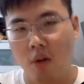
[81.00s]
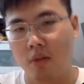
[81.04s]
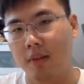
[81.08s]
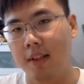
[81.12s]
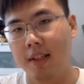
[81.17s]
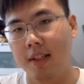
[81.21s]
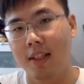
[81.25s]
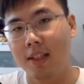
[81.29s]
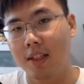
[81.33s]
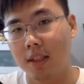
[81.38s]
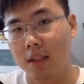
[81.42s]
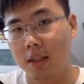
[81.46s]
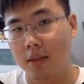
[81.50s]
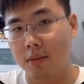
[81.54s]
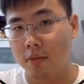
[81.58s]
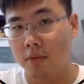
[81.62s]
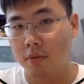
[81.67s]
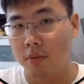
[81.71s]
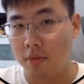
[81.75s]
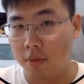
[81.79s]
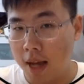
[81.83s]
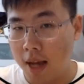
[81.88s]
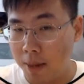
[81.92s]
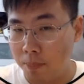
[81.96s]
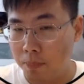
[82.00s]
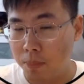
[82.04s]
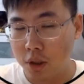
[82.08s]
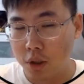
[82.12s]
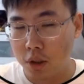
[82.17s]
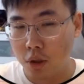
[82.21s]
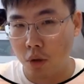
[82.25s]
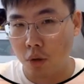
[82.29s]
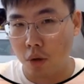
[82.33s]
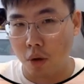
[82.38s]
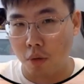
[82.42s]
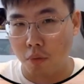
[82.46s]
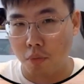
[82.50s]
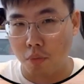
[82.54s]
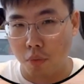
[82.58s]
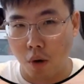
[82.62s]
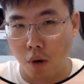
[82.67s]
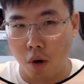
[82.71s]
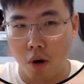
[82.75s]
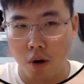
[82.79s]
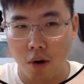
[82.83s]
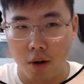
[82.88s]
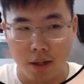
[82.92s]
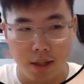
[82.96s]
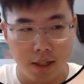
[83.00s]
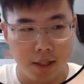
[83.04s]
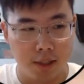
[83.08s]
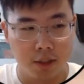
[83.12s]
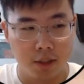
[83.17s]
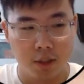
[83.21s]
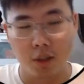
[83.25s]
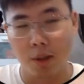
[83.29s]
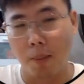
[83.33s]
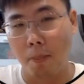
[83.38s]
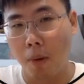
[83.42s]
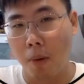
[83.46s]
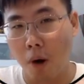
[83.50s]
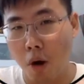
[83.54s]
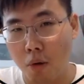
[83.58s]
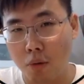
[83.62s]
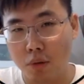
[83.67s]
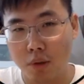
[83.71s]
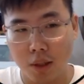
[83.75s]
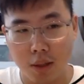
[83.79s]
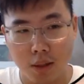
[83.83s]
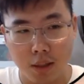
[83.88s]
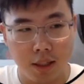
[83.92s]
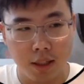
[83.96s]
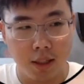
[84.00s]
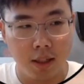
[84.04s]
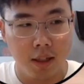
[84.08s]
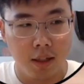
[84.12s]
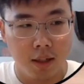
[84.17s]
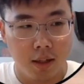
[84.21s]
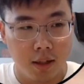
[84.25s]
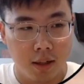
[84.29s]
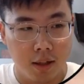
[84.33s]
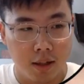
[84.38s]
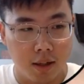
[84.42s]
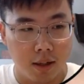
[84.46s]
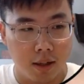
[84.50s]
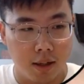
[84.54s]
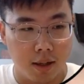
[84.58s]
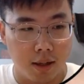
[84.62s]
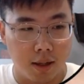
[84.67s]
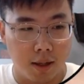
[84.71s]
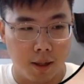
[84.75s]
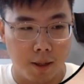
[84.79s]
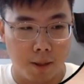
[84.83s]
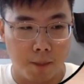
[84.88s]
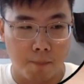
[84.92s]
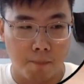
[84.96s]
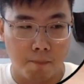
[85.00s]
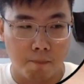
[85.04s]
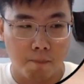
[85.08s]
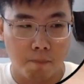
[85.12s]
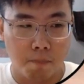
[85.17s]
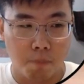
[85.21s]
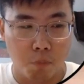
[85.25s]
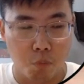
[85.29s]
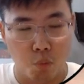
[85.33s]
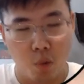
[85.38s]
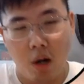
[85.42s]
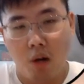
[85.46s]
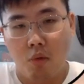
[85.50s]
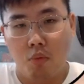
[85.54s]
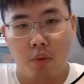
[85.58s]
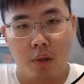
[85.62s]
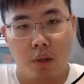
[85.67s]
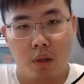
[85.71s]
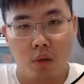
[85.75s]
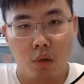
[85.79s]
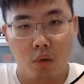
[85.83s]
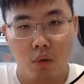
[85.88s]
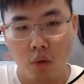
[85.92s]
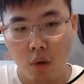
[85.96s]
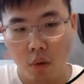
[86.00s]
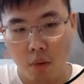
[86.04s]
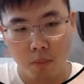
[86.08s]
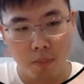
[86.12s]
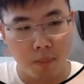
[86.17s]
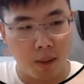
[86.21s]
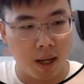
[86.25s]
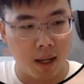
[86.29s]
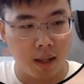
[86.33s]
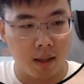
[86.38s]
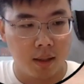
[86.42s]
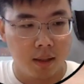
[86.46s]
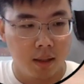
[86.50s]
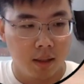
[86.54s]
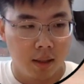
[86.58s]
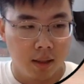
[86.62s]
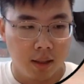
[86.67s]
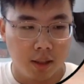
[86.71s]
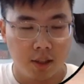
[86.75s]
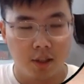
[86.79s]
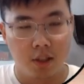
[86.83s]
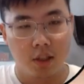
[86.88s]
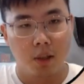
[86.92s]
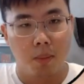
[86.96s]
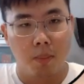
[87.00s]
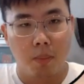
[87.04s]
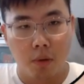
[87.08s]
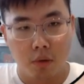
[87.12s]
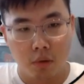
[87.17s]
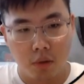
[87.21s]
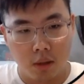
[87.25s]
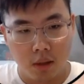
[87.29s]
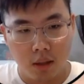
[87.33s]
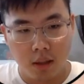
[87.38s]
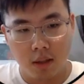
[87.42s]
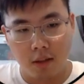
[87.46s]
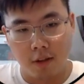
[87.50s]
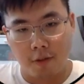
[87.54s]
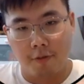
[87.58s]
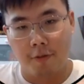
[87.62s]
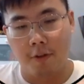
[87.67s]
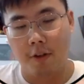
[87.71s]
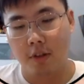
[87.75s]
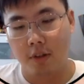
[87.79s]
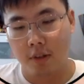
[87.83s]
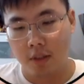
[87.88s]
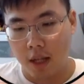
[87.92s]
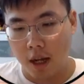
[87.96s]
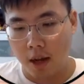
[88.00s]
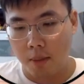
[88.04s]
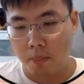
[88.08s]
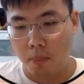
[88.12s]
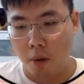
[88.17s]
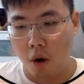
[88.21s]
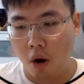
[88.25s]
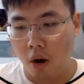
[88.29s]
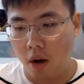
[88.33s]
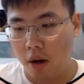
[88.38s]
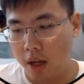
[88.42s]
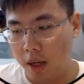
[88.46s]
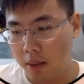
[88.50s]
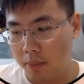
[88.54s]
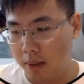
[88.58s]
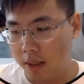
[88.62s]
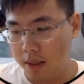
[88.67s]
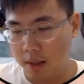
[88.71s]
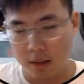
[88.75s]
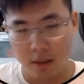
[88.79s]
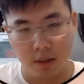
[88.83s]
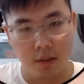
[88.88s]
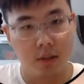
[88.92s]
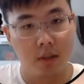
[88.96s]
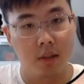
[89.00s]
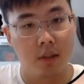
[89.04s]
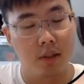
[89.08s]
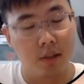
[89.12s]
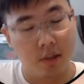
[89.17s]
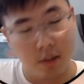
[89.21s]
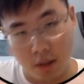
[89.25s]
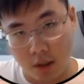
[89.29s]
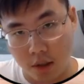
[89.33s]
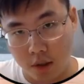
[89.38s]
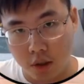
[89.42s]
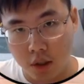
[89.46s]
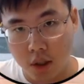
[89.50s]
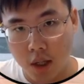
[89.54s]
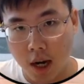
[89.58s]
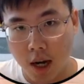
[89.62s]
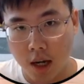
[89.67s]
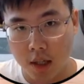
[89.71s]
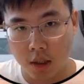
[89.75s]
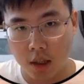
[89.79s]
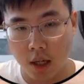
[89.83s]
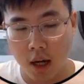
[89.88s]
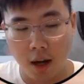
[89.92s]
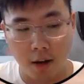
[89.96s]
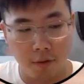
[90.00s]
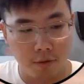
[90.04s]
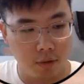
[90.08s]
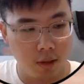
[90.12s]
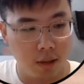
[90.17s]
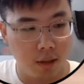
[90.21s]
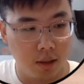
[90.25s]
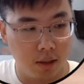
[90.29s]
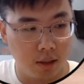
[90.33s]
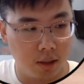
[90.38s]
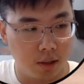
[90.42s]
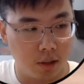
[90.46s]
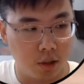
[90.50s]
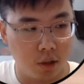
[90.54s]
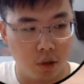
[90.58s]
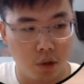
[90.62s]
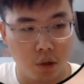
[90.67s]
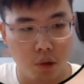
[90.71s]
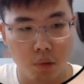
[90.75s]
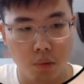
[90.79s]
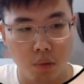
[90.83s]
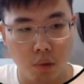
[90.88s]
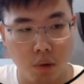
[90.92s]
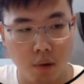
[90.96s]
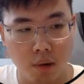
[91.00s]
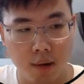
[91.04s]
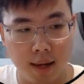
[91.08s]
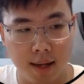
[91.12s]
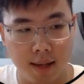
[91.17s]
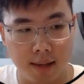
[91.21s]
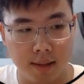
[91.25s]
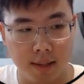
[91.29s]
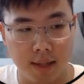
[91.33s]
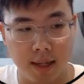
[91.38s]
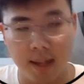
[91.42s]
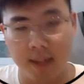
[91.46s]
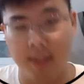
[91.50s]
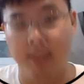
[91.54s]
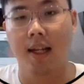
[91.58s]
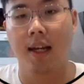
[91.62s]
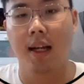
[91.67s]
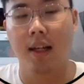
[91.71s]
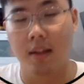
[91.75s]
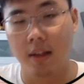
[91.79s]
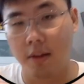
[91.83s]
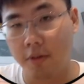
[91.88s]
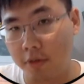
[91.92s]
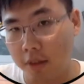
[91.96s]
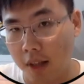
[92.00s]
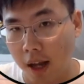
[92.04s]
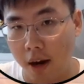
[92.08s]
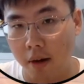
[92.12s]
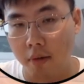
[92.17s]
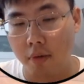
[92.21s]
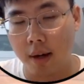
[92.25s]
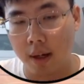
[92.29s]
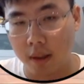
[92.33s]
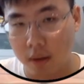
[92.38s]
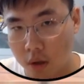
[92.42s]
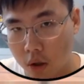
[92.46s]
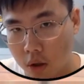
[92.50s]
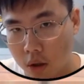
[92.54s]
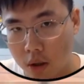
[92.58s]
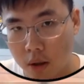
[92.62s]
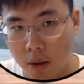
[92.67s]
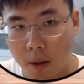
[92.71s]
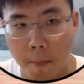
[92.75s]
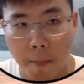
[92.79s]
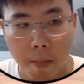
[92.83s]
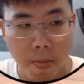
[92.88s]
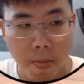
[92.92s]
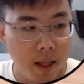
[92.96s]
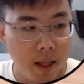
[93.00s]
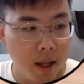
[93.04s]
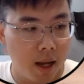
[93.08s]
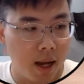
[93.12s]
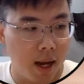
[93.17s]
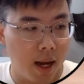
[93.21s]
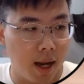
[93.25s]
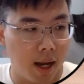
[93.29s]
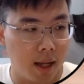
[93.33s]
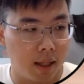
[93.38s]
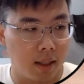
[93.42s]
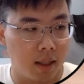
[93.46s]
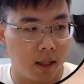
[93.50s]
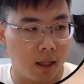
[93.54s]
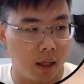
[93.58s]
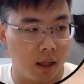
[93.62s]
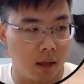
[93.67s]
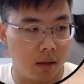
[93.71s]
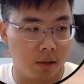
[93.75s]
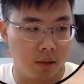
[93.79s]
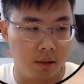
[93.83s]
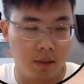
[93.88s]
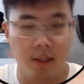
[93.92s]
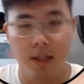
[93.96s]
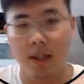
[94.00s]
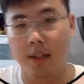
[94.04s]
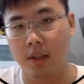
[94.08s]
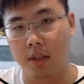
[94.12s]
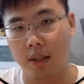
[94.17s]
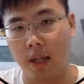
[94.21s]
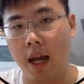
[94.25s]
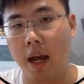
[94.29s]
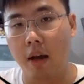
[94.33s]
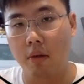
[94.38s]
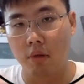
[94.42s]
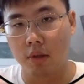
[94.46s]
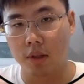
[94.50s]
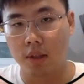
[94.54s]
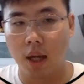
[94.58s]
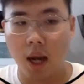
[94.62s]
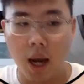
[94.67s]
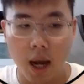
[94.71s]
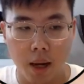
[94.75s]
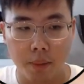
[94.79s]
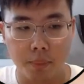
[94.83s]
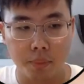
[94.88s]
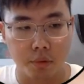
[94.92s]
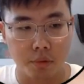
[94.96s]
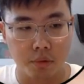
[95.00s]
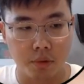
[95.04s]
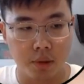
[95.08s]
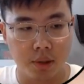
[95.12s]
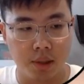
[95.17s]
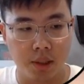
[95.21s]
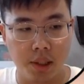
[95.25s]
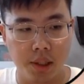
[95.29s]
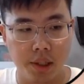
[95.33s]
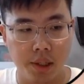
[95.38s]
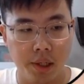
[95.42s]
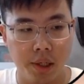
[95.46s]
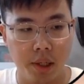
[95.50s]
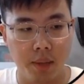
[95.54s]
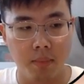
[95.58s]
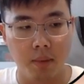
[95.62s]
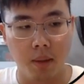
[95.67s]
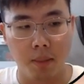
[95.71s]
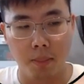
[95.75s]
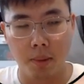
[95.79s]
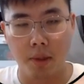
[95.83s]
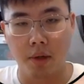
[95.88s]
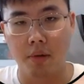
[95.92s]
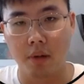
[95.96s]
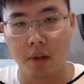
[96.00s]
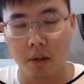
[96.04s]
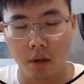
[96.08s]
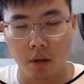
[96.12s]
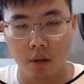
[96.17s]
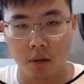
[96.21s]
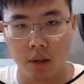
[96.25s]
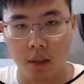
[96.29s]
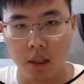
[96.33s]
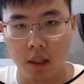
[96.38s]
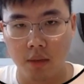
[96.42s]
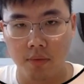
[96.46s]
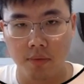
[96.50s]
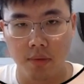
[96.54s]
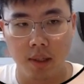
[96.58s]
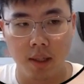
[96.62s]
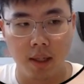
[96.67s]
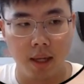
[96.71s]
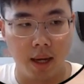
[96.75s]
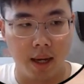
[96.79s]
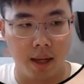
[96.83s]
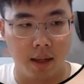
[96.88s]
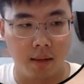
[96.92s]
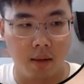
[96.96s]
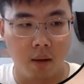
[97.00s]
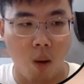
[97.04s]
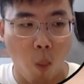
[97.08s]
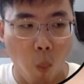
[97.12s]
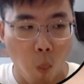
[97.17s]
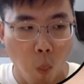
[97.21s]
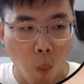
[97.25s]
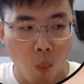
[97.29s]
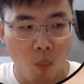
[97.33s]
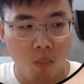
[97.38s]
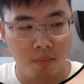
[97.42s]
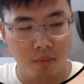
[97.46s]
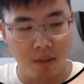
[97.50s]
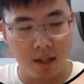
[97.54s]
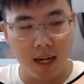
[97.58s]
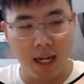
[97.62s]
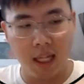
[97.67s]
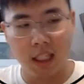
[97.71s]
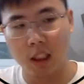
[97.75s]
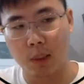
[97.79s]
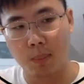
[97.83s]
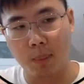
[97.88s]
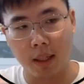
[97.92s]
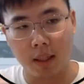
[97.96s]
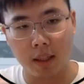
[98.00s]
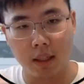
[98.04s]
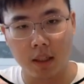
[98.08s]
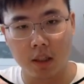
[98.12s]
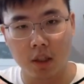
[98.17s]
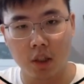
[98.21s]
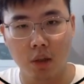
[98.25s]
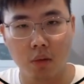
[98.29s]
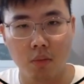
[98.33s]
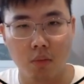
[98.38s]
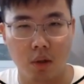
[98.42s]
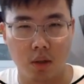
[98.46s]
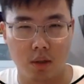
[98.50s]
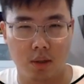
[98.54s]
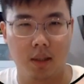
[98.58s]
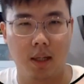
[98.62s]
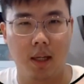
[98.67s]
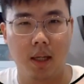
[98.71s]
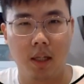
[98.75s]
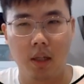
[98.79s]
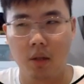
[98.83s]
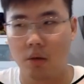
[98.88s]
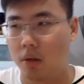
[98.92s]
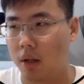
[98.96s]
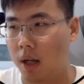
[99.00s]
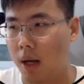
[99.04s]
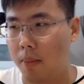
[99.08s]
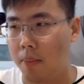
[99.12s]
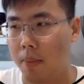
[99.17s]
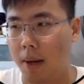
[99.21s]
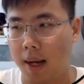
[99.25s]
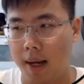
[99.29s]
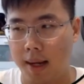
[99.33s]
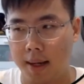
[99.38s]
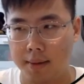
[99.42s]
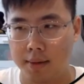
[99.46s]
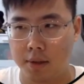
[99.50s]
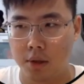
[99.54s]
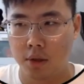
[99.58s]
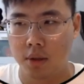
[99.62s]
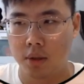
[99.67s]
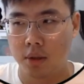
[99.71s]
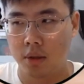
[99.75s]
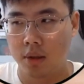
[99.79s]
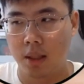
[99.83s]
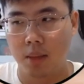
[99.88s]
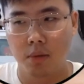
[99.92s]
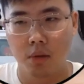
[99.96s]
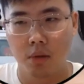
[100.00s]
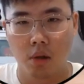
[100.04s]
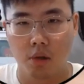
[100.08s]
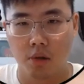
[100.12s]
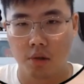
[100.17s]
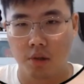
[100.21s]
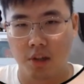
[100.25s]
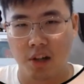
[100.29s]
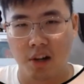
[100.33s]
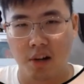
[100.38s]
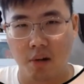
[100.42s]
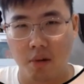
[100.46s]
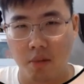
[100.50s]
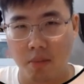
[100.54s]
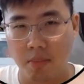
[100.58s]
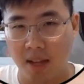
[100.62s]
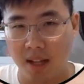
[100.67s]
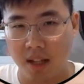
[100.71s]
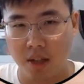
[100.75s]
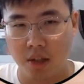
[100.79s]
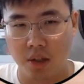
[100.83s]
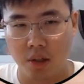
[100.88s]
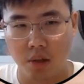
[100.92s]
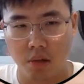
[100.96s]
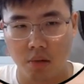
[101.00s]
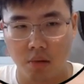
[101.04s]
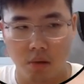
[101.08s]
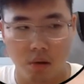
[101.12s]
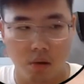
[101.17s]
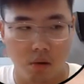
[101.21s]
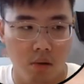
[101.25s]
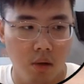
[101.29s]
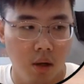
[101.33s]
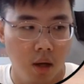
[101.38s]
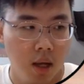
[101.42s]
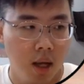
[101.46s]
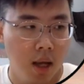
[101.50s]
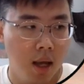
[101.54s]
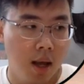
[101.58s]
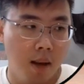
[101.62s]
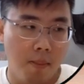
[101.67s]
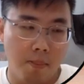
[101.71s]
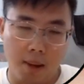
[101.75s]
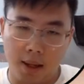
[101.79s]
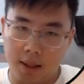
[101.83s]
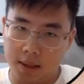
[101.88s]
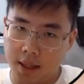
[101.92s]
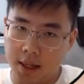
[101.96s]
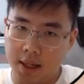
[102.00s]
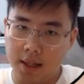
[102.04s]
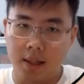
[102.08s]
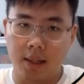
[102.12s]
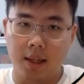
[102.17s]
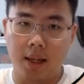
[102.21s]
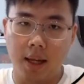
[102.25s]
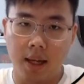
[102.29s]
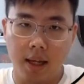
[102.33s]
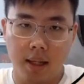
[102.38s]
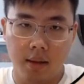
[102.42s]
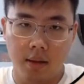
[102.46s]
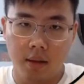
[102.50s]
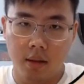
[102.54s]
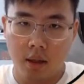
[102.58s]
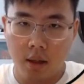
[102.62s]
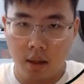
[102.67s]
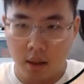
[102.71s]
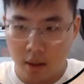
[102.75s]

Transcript: this episode of Raw is supposedly we don't know, but it's supposedly the first time Paul Heyman is in charge after his new role as executive director. And yes, I was hyped to see him appearing on TV, and the expectation was that he'll come back as some sort of general manager role. But then again,